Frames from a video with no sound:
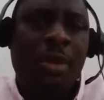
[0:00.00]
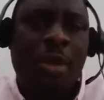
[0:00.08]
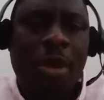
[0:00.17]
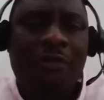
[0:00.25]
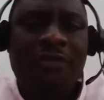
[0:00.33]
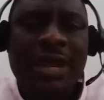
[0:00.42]

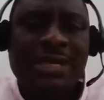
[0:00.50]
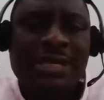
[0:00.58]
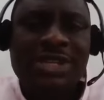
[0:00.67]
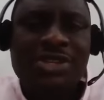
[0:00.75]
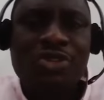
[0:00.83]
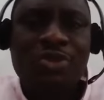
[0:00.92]
Confidence
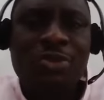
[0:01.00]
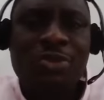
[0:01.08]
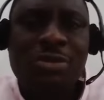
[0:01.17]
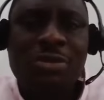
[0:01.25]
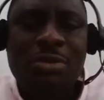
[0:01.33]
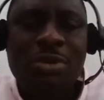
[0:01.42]
has to
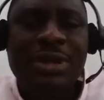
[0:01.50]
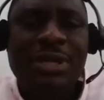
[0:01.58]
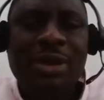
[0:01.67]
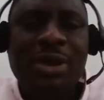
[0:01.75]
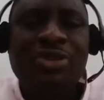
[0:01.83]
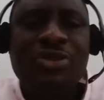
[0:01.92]
do
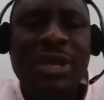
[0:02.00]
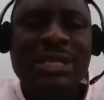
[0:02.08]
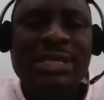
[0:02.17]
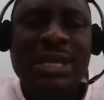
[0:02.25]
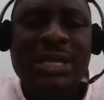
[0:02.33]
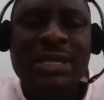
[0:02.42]
with also
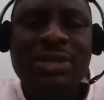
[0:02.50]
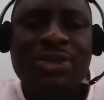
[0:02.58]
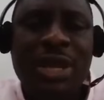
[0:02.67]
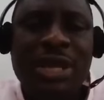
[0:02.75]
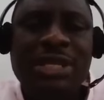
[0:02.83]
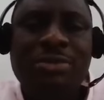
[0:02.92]
understanding,
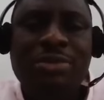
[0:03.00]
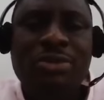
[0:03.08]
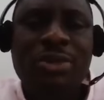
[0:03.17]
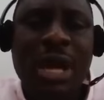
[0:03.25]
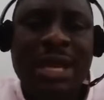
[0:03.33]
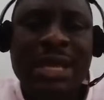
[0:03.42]

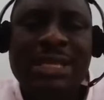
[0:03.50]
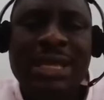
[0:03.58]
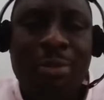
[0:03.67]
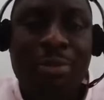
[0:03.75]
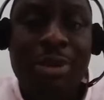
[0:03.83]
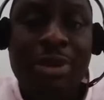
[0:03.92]
knowledgeable, and getting
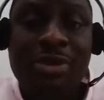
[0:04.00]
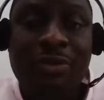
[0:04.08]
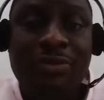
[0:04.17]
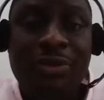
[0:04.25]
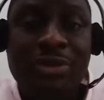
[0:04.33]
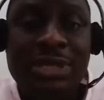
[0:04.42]
abreast
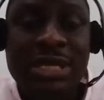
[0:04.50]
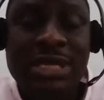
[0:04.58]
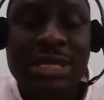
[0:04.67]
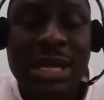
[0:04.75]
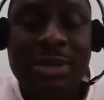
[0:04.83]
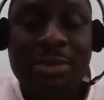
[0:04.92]
of those things
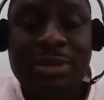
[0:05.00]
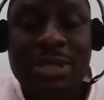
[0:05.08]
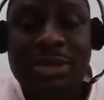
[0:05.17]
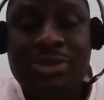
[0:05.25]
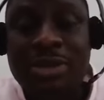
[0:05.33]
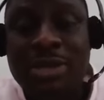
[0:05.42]
that the
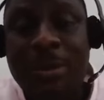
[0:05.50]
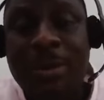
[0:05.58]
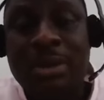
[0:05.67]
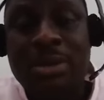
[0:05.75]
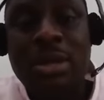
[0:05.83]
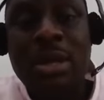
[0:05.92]
business talks
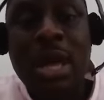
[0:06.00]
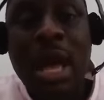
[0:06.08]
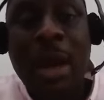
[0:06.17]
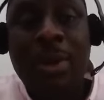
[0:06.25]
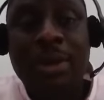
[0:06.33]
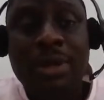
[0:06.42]
about
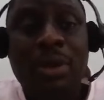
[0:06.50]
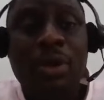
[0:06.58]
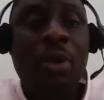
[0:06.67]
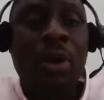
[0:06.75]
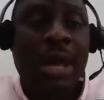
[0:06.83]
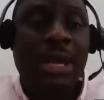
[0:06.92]
the
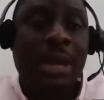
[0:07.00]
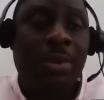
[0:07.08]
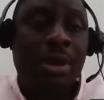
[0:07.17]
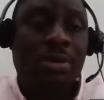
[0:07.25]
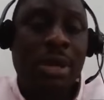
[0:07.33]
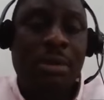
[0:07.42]
law and
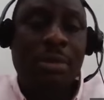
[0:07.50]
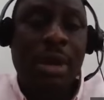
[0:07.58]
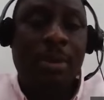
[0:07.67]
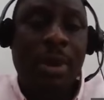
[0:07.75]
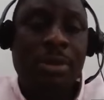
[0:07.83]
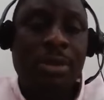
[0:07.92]
about
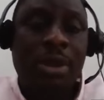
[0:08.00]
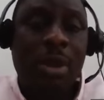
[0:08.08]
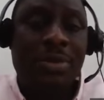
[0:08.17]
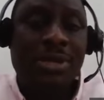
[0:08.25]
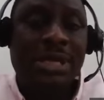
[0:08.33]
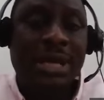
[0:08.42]
the
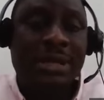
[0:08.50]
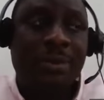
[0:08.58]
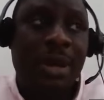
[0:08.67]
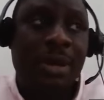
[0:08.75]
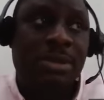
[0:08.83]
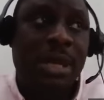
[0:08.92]
company sector,
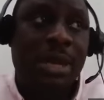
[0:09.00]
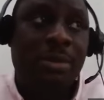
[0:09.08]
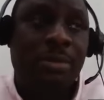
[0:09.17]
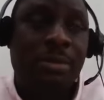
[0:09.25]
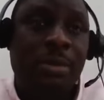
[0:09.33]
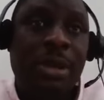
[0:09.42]
about
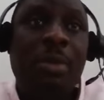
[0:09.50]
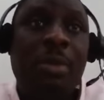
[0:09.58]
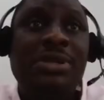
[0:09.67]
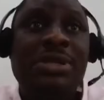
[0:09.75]
the company